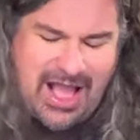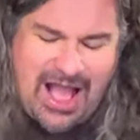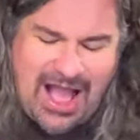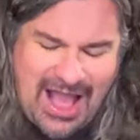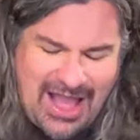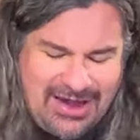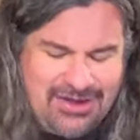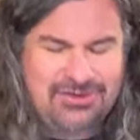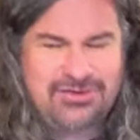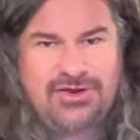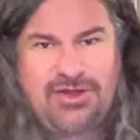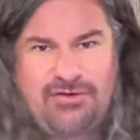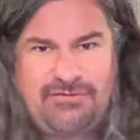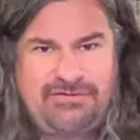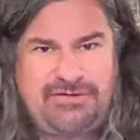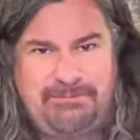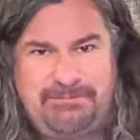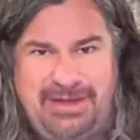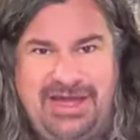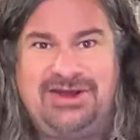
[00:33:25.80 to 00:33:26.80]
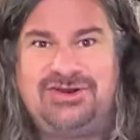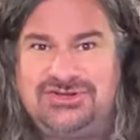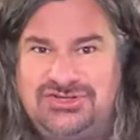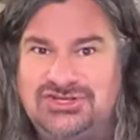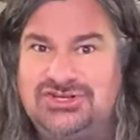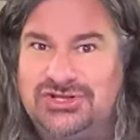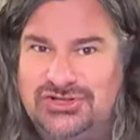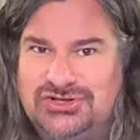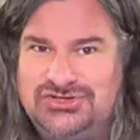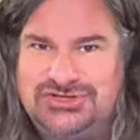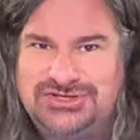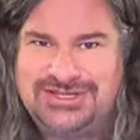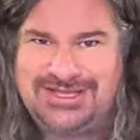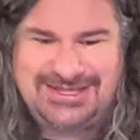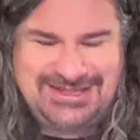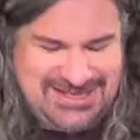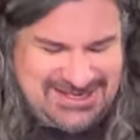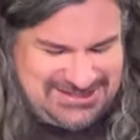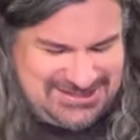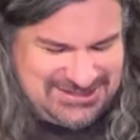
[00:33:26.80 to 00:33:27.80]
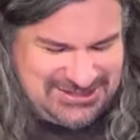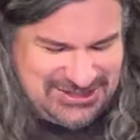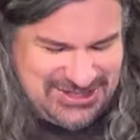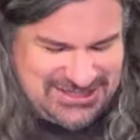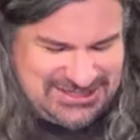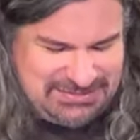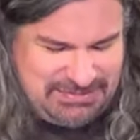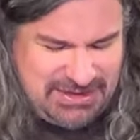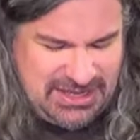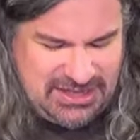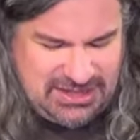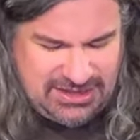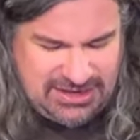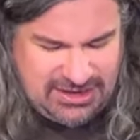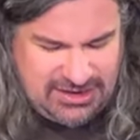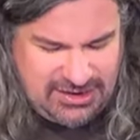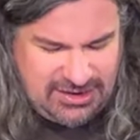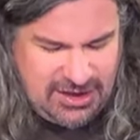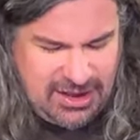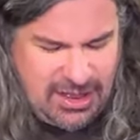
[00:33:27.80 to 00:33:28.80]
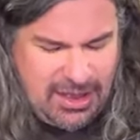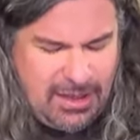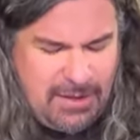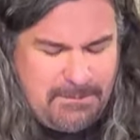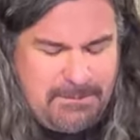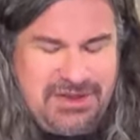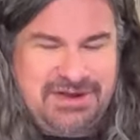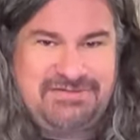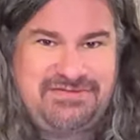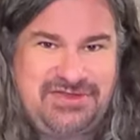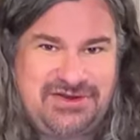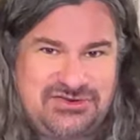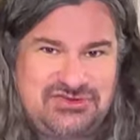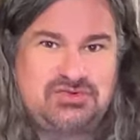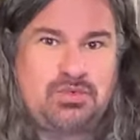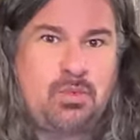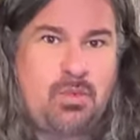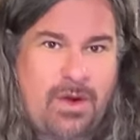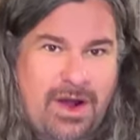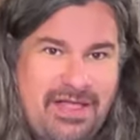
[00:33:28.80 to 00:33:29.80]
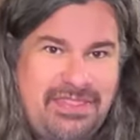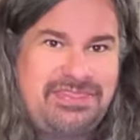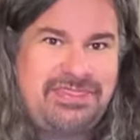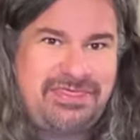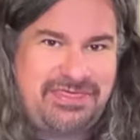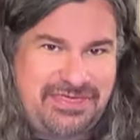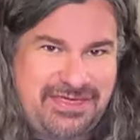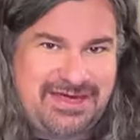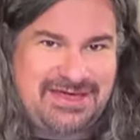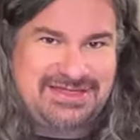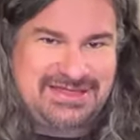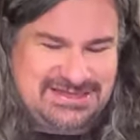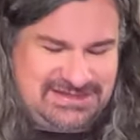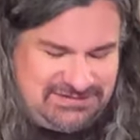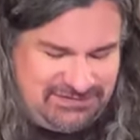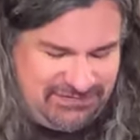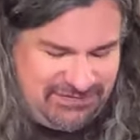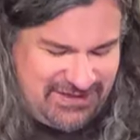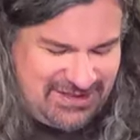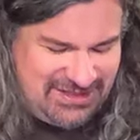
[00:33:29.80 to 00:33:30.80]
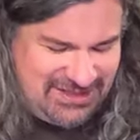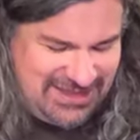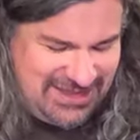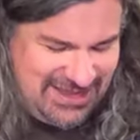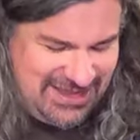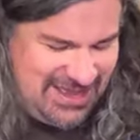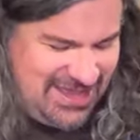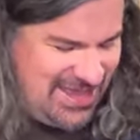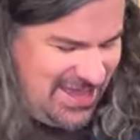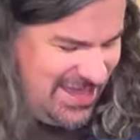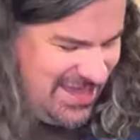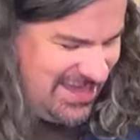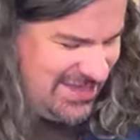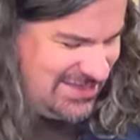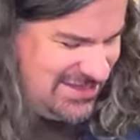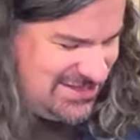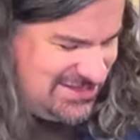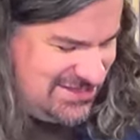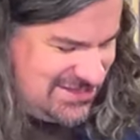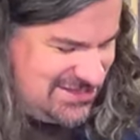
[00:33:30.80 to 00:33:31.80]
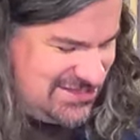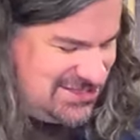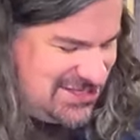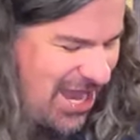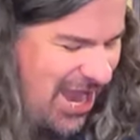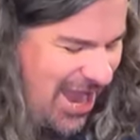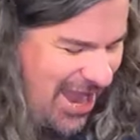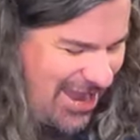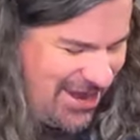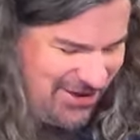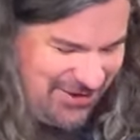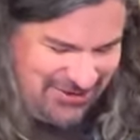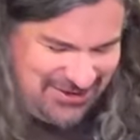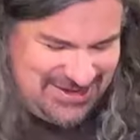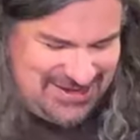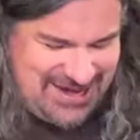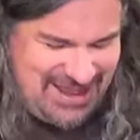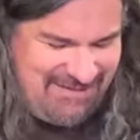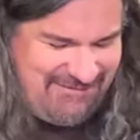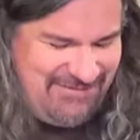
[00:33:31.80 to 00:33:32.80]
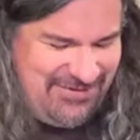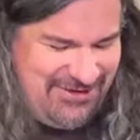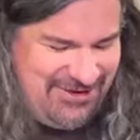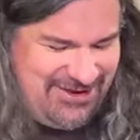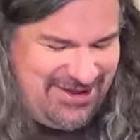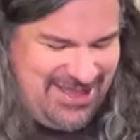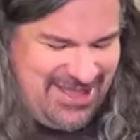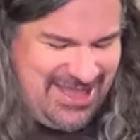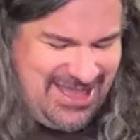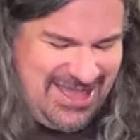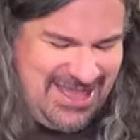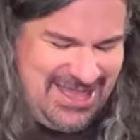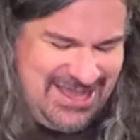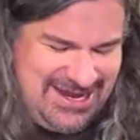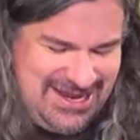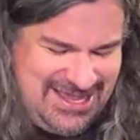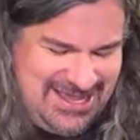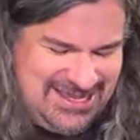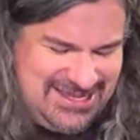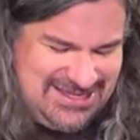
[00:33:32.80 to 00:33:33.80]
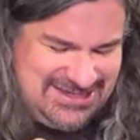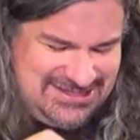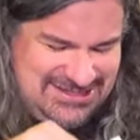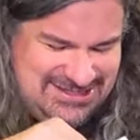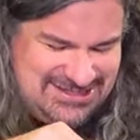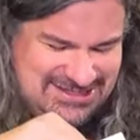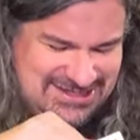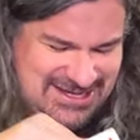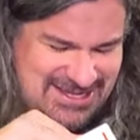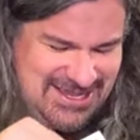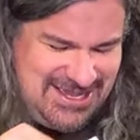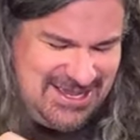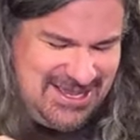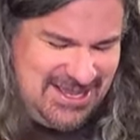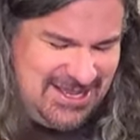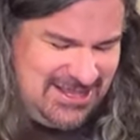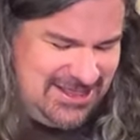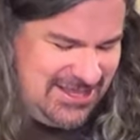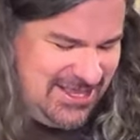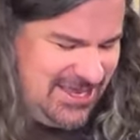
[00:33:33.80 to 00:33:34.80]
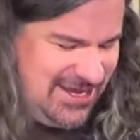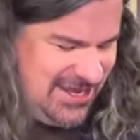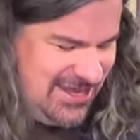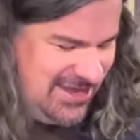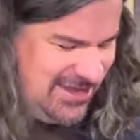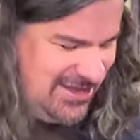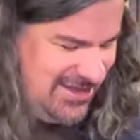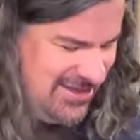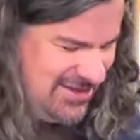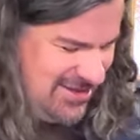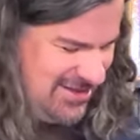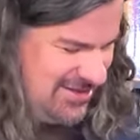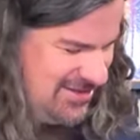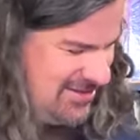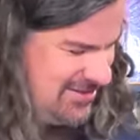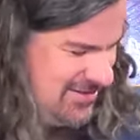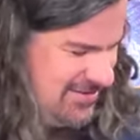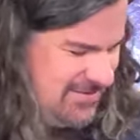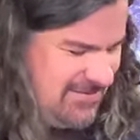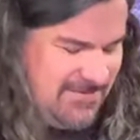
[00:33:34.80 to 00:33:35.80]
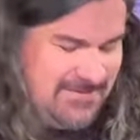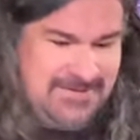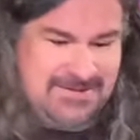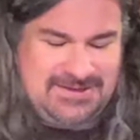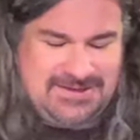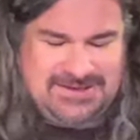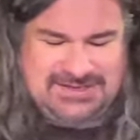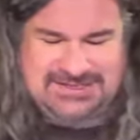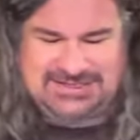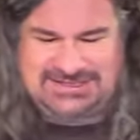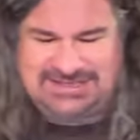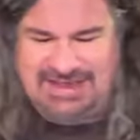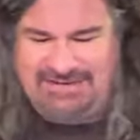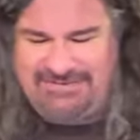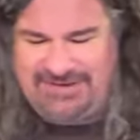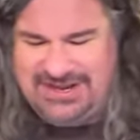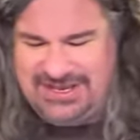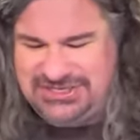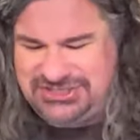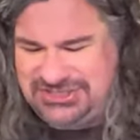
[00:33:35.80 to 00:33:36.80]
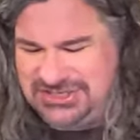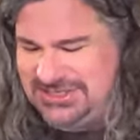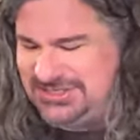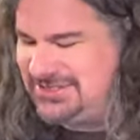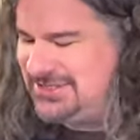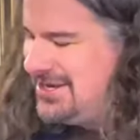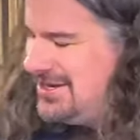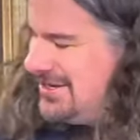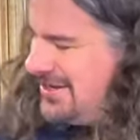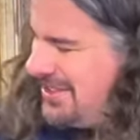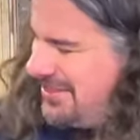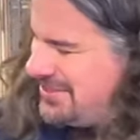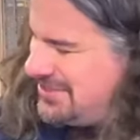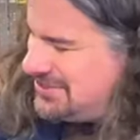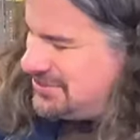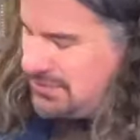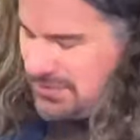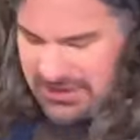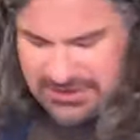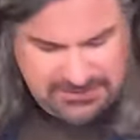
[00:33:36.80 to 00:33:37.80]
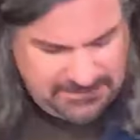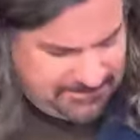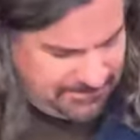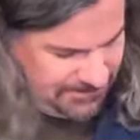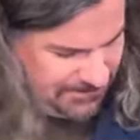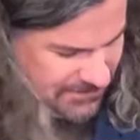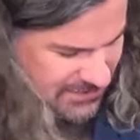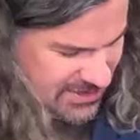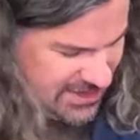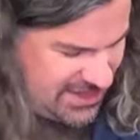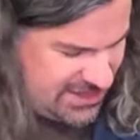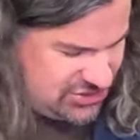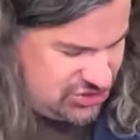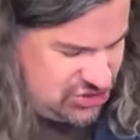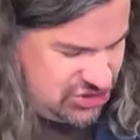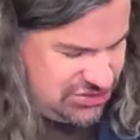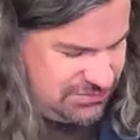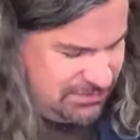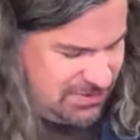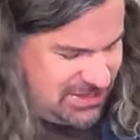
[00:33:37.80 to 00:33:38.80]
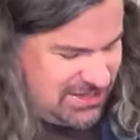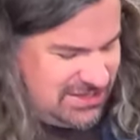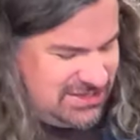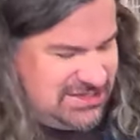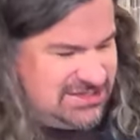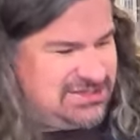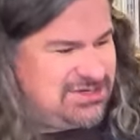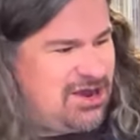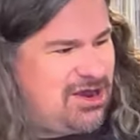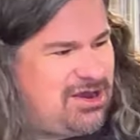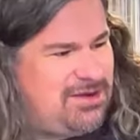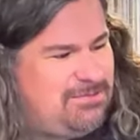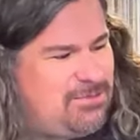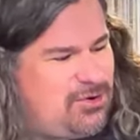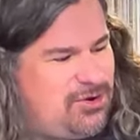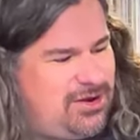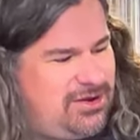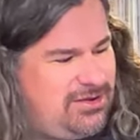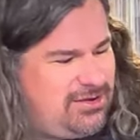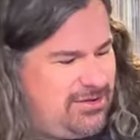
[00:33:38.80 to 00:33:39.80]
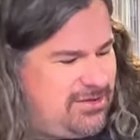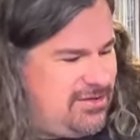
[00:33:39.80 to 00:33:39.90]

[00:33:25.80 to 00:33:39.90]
I don't know of a better solution than this, so let's be clear. But if there's one thing that's fiddly in this entire endeavor, it is cleaning seven inches. Now, this one has just been in this cardboard